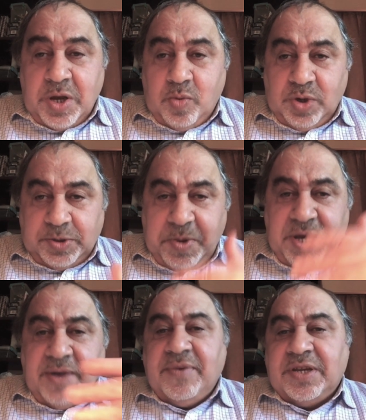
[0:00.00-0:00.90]
We'll
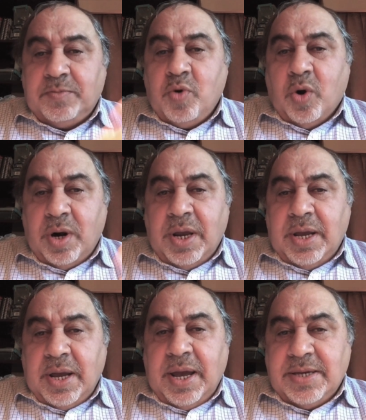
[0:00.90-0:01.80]
speak of this more
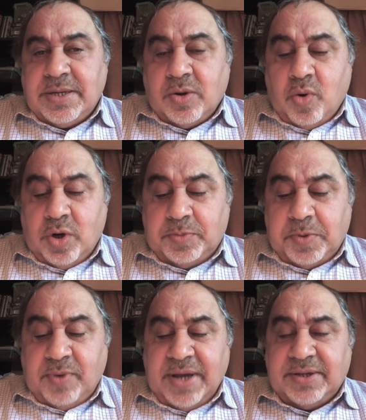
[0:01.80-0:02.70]
as the course
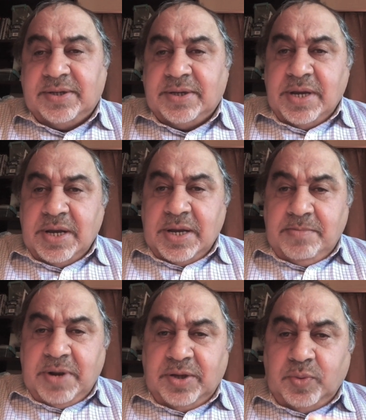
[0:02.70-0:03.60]
progresses,
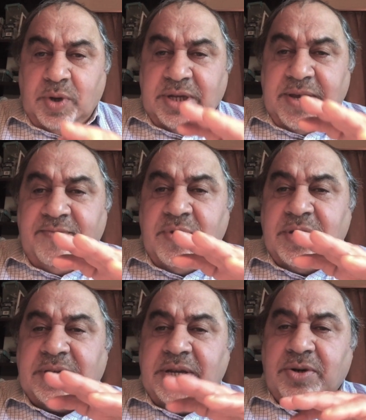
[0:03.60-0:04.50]
but I just want to give you
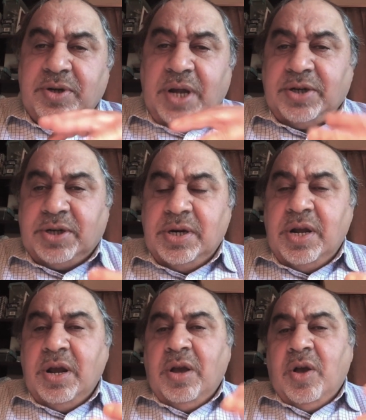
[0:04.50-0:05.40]
this introduction
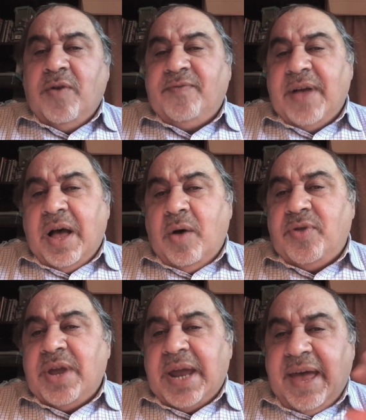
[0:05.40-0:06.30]
of how
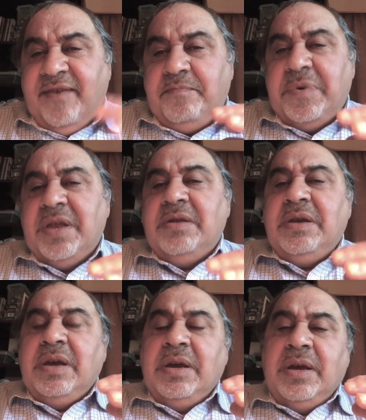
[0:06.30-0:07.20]
there have been
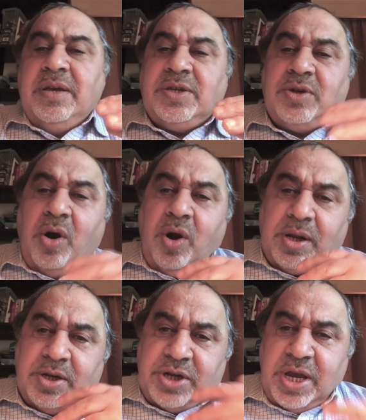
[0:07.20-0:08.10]

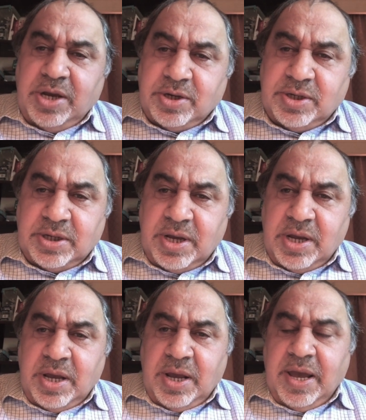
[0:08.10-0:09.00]
historical changes
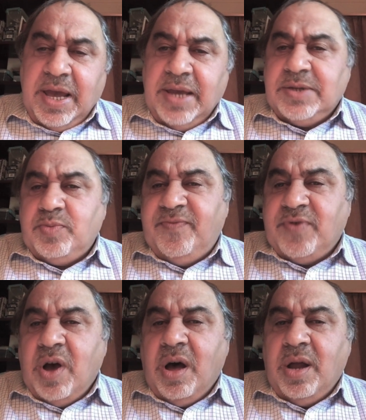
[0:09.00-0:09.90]
as we've
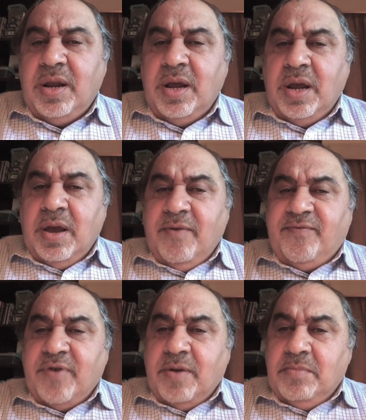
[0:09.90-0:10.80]
gone
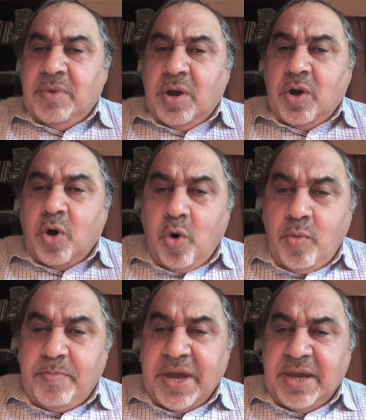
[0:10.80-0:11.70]
from
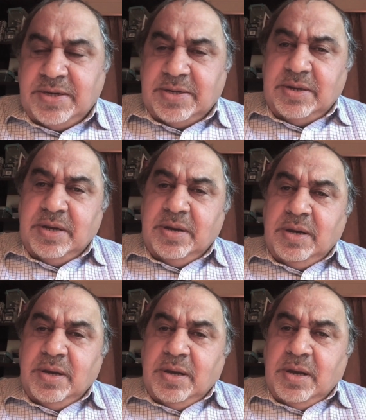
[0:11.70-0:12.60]
home-based,
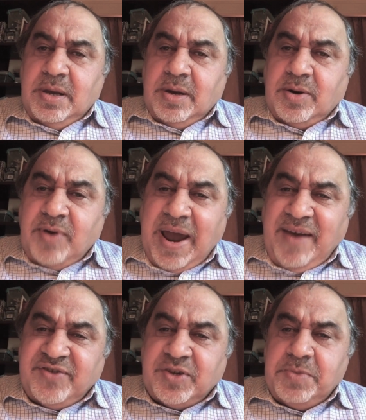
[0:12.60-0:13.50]

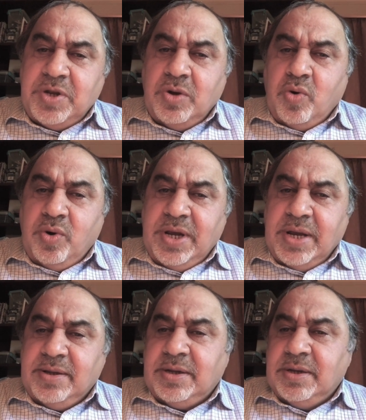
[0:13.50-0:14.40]

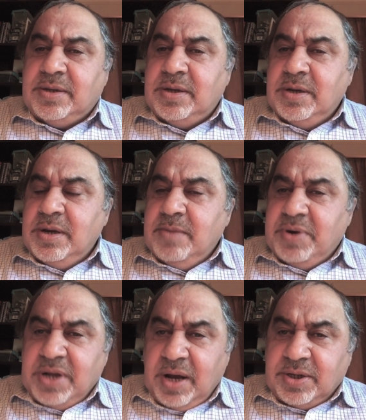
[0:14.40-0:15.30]
craftsman-oriented
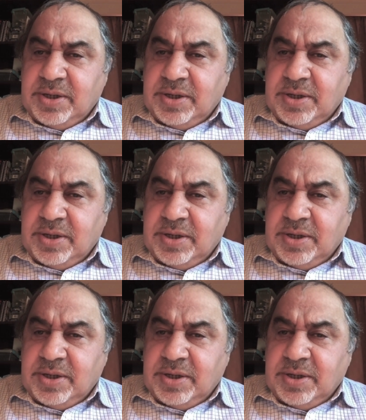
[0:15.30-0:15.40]
production